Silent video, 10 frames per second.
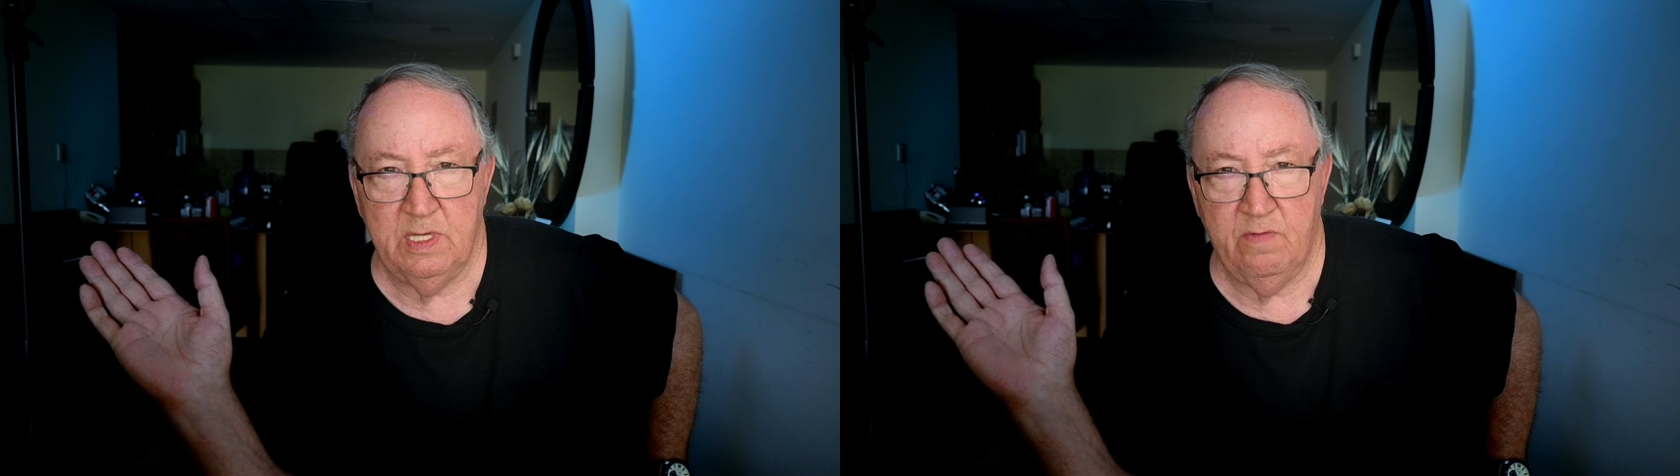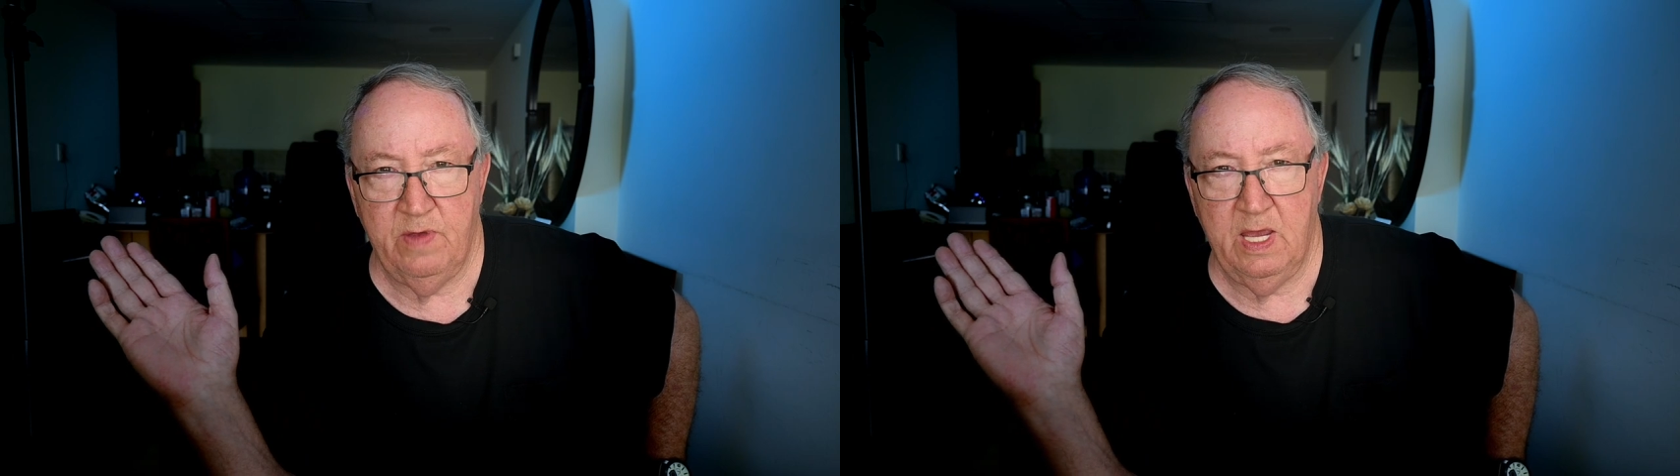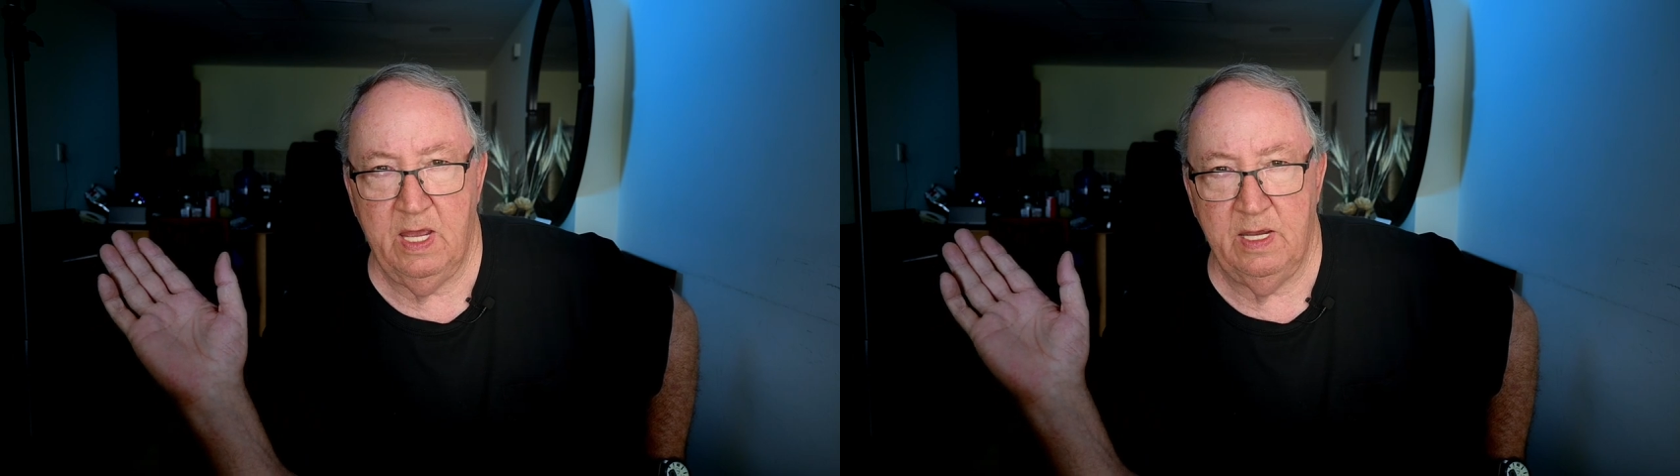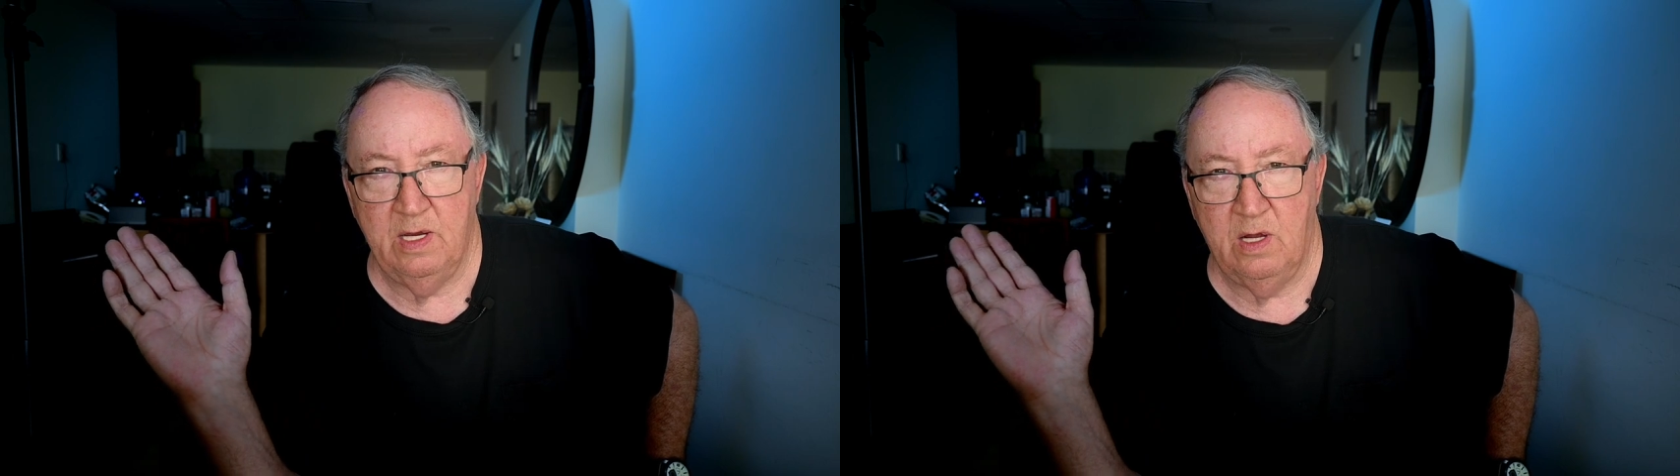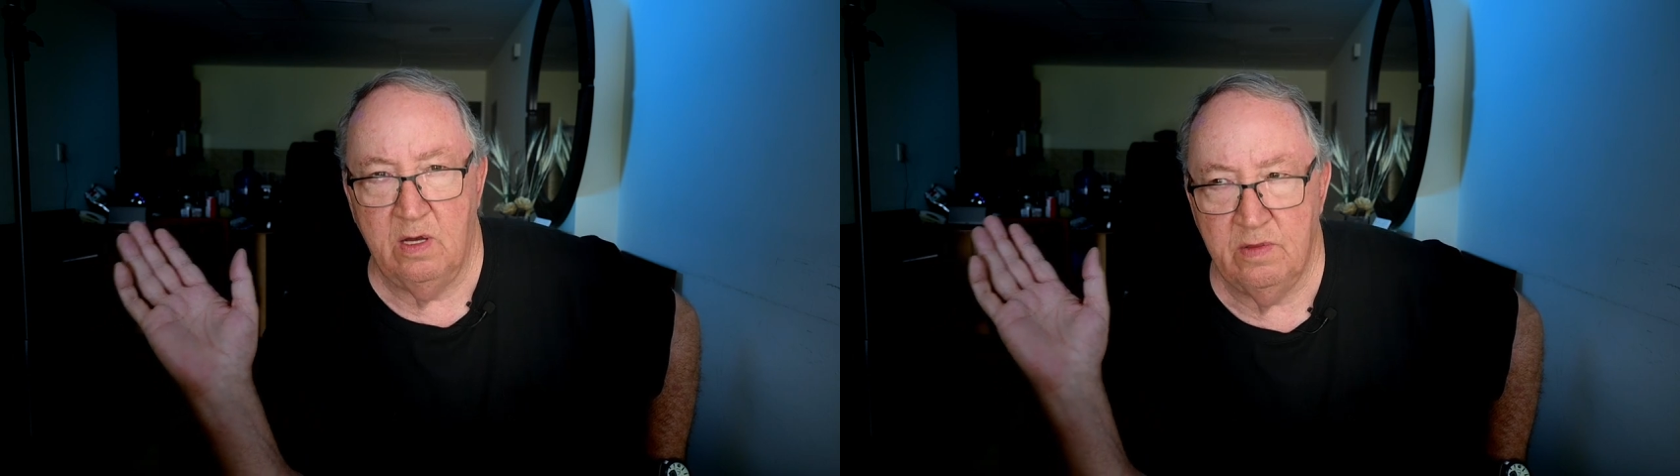I've had,
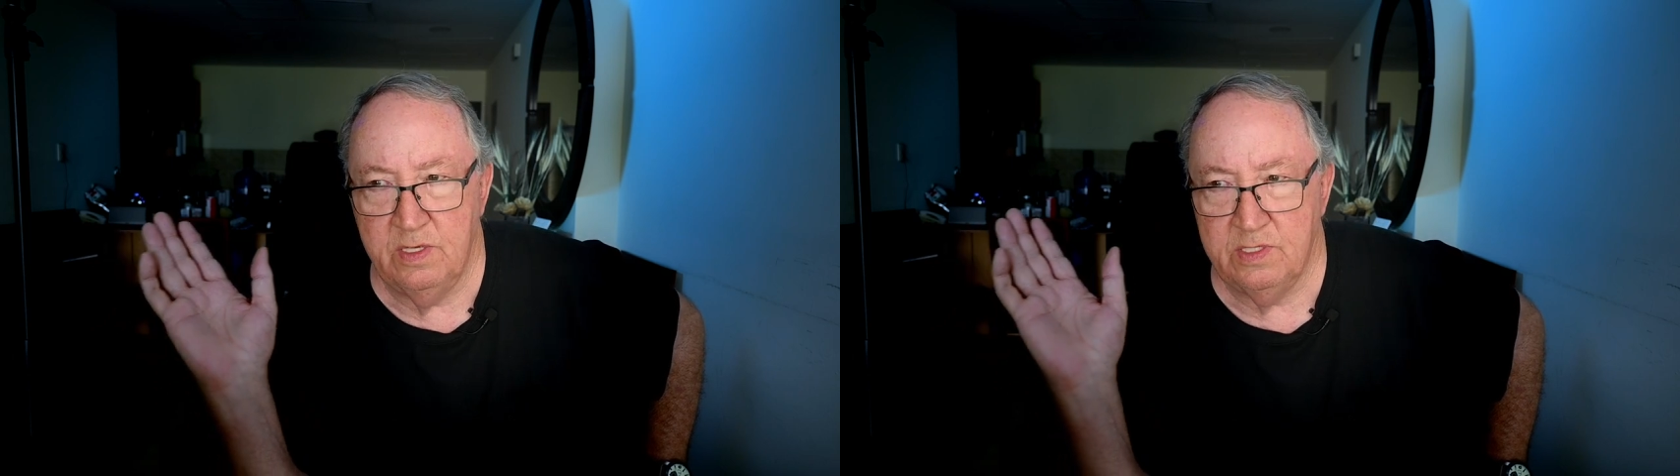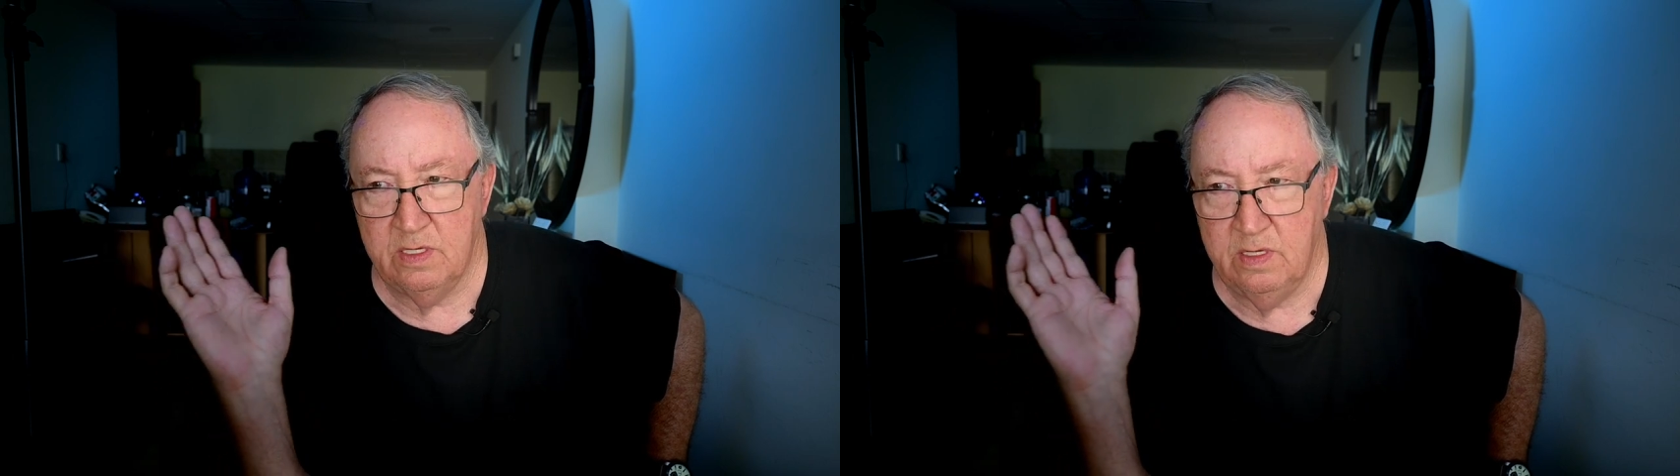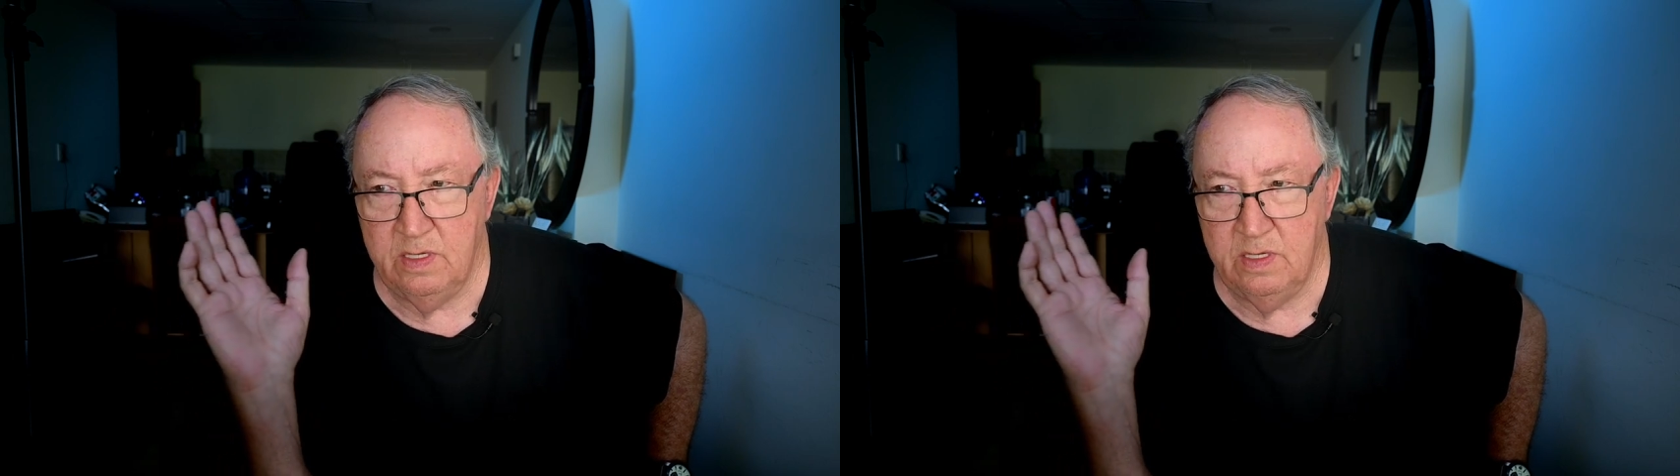and all this,